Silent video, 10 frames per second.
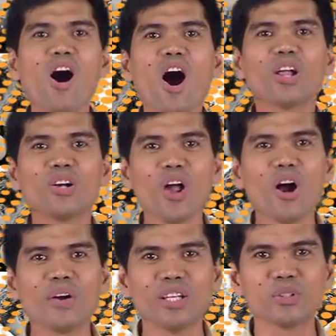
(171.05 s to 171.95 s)
All
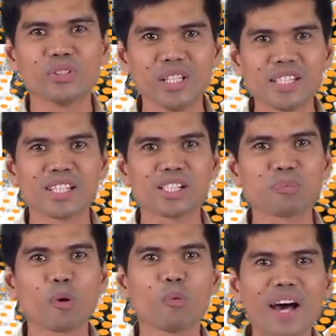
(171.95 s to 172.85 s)
glory to Jesus
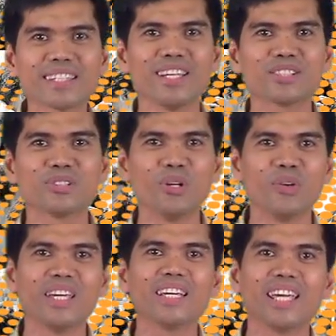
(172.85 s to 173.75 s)
for what He is
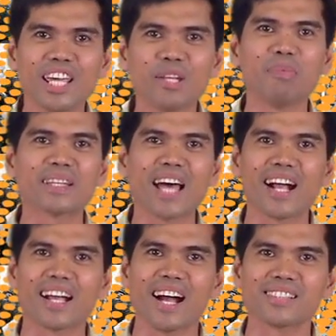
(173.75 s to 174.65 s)
doing in
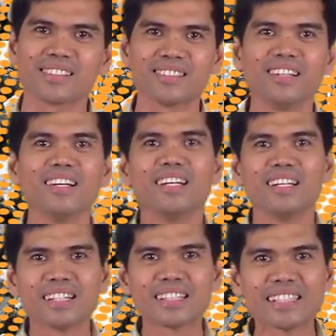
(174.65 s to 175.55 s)
Batangas.
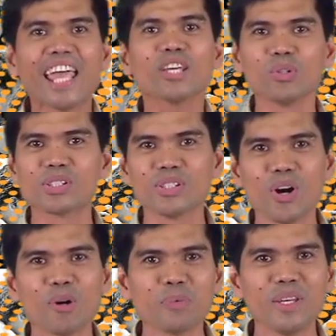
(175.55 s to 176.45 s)
Thank you,
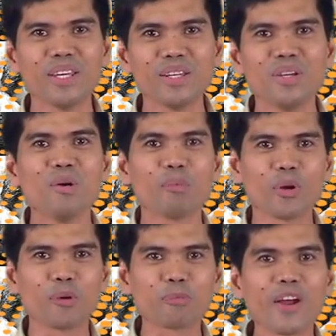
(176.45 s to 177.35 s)
COP, for
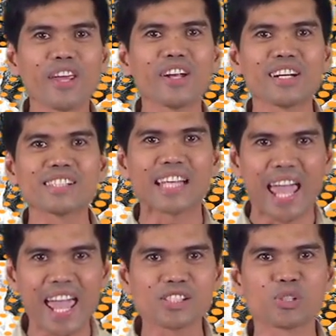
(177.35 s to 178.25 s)
your prayers
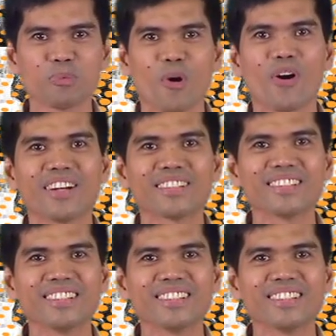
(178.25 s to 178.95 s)
and support.